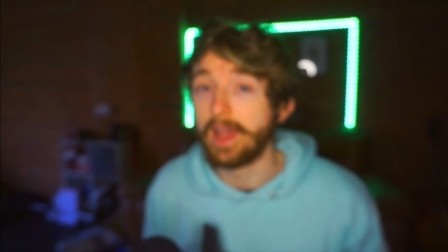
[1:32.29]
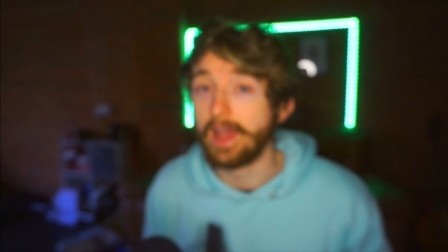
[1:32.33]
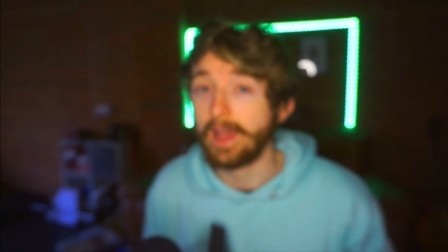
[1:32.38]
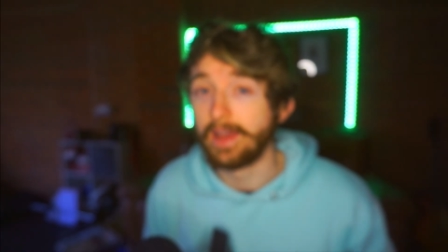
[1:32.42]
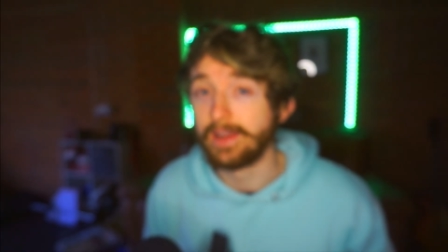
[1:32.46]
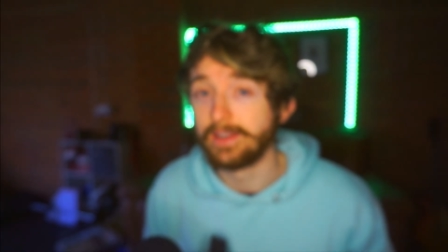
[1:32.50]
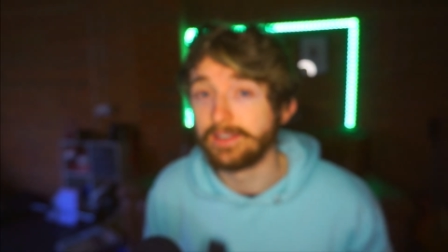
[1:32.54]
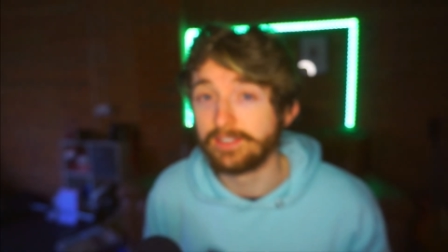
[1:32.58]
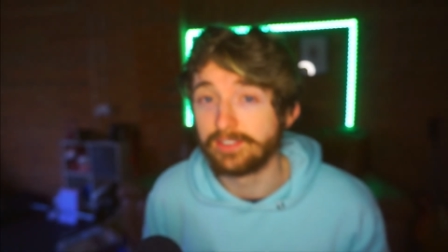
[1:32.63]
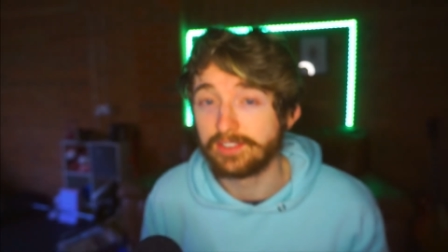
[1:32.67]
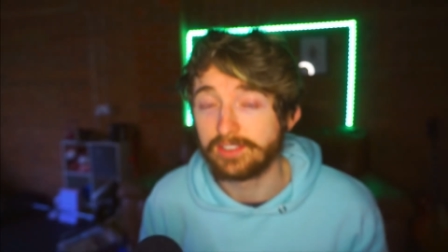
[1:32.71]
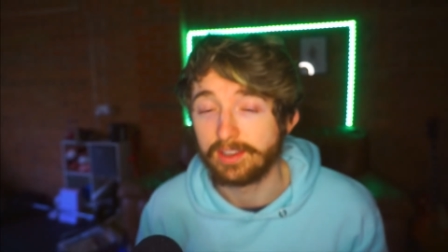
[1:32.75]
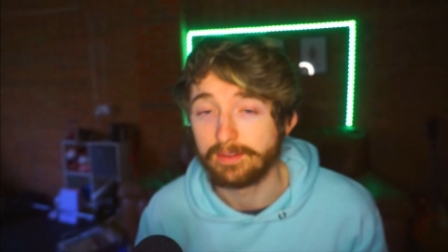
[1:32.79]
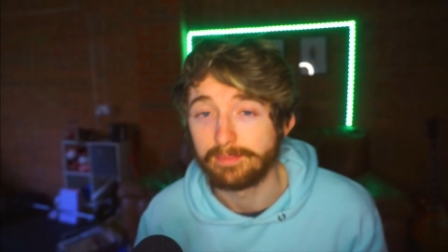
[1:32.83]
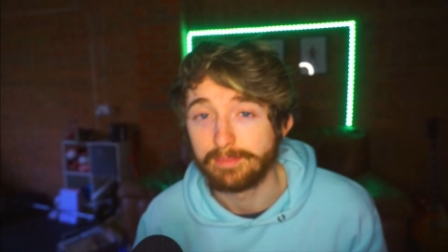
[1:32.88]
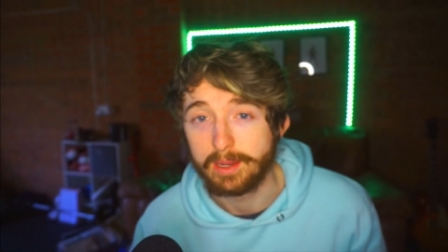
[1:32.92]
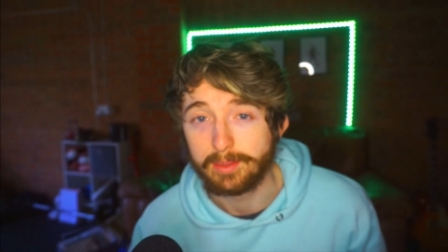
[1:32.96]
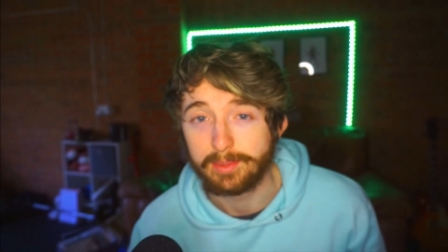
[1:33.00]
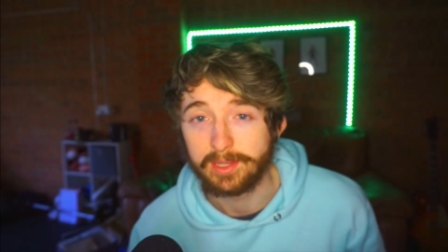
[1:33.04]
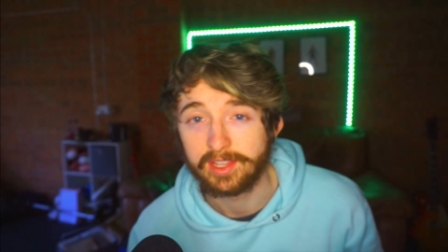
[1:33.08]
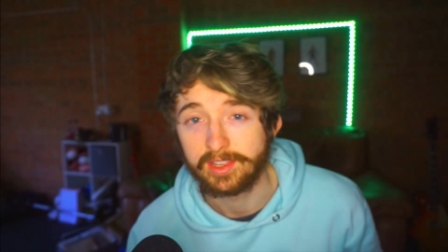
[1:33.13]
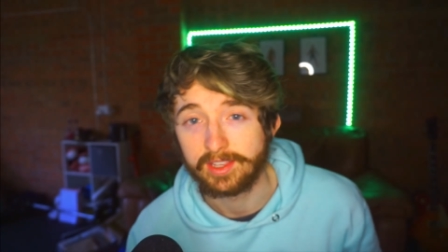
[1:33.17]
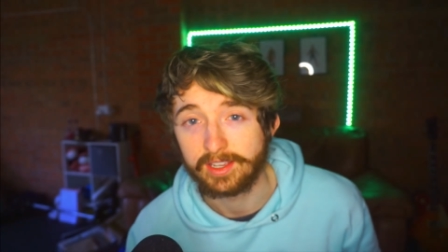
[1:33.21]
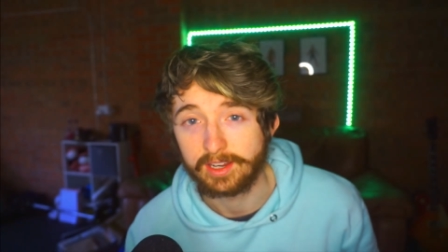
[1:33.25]
and
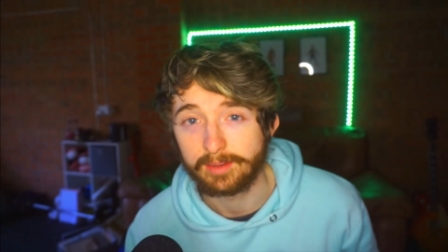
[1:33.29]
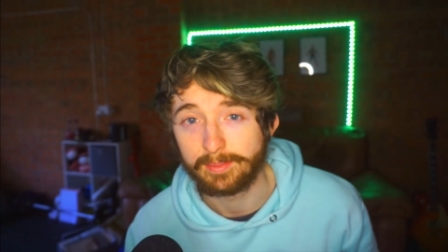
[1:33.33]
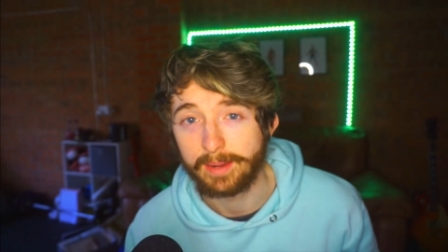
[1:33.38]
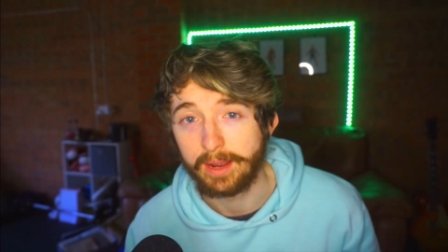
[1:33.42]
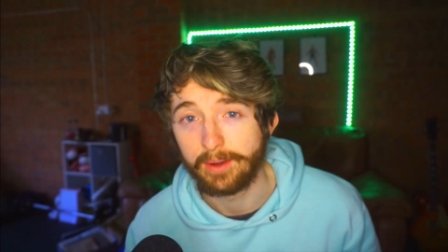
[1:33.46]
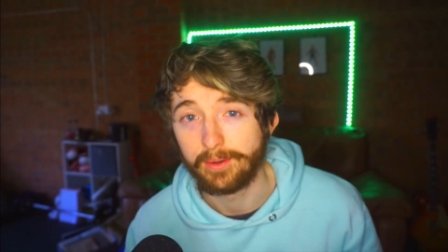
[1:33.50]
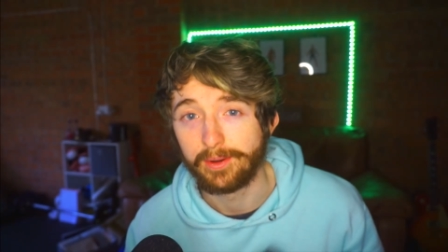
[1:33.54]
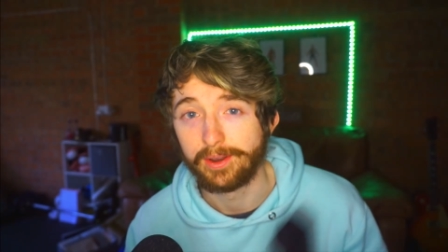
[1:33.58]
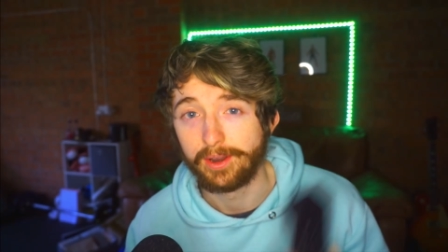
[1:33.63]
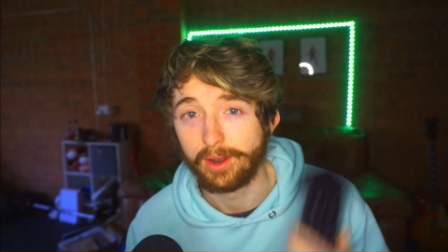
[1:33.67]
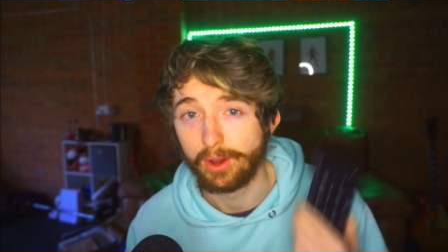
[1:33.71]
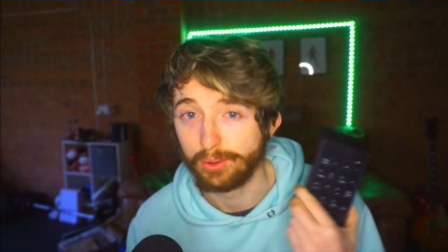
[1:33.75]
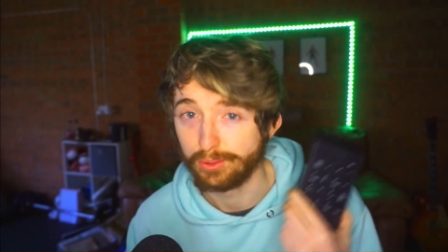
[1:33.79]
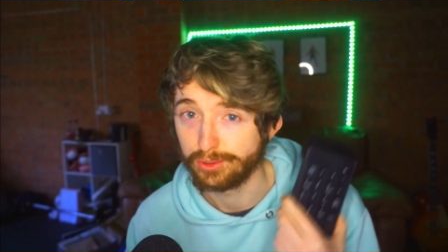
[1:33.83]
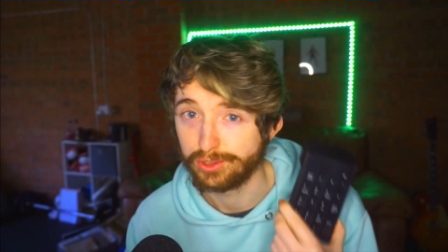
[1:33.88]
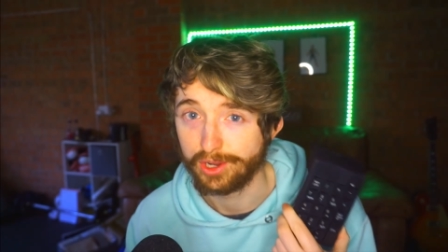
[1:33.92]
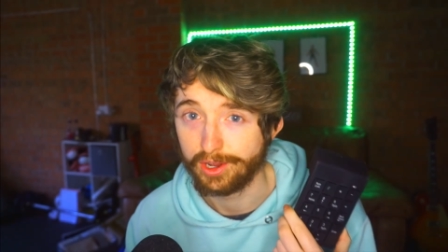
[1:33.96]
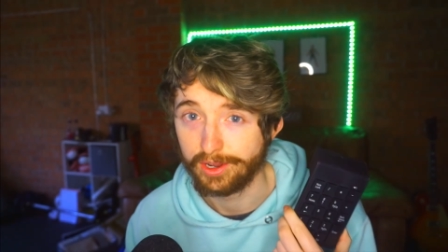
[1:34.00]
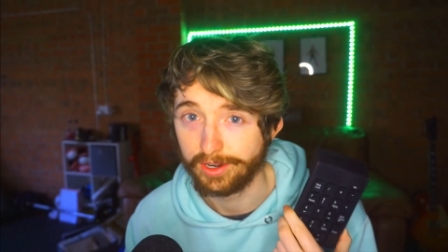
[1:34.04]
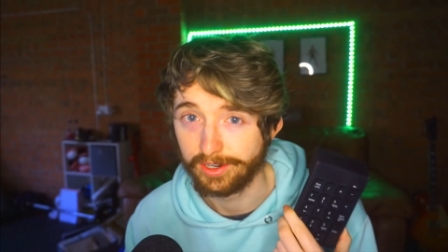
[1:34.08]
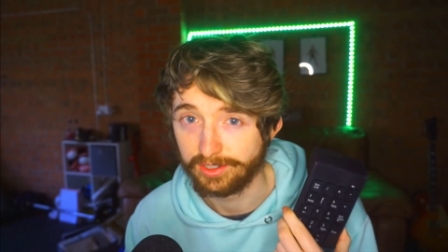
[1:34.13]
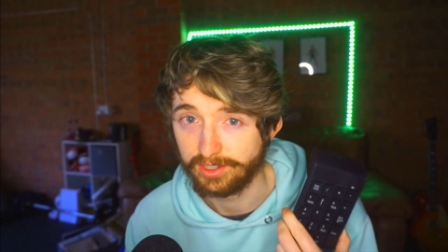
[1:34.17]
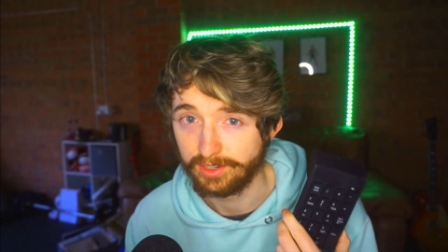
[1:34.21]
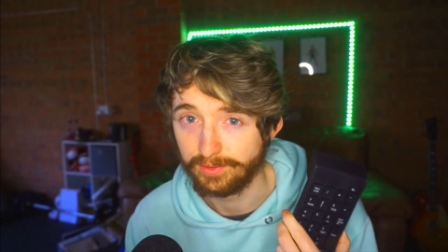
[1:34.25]
maybe think about an
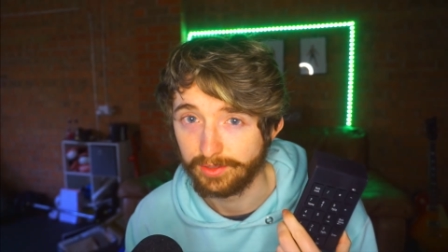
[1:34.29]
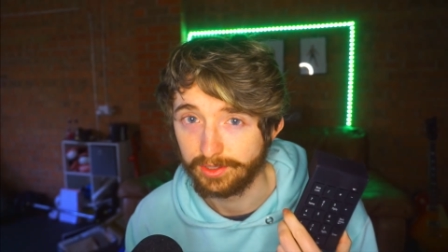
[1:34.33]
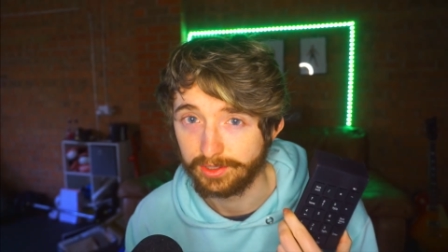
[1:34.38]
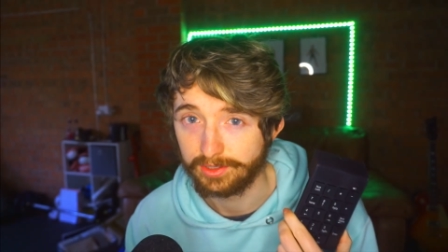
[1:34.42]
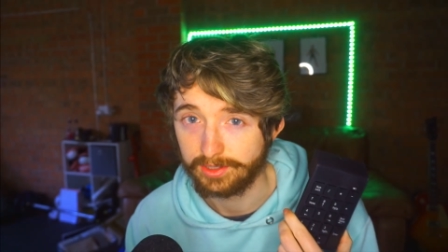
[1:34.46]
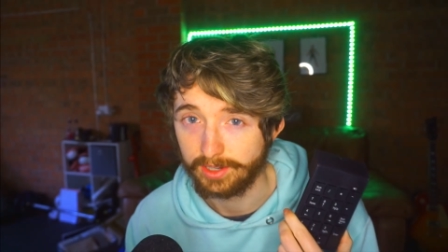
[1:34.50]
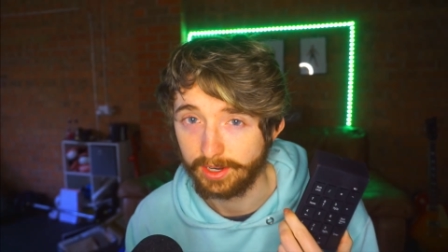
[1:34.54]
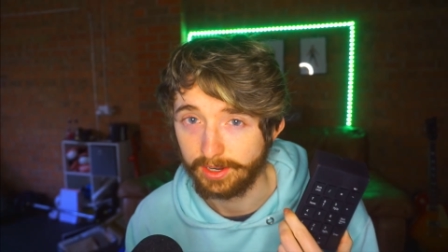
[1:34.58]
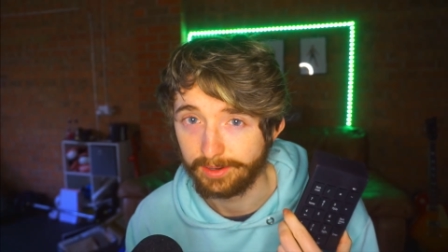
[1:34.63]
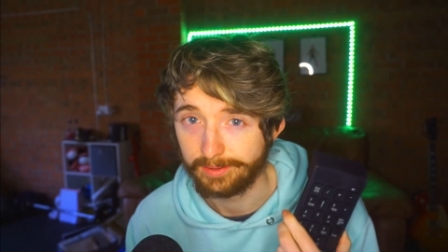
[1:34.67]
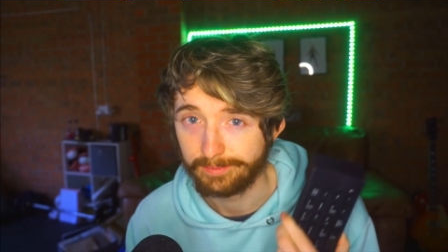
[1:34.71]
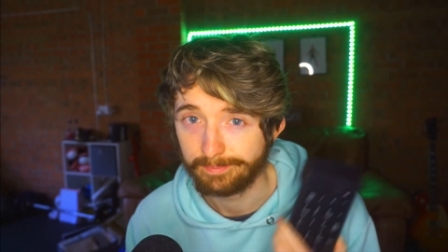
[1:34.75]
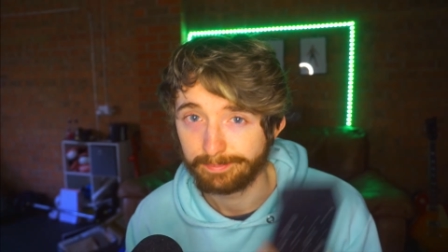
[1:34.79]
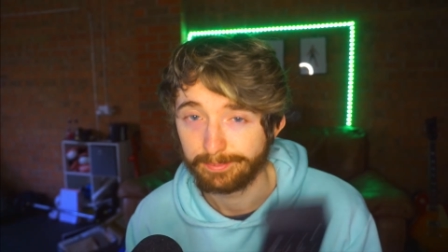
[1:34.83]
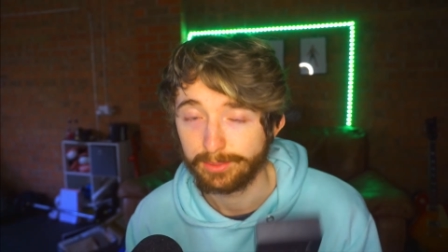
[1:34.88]
alternative instead.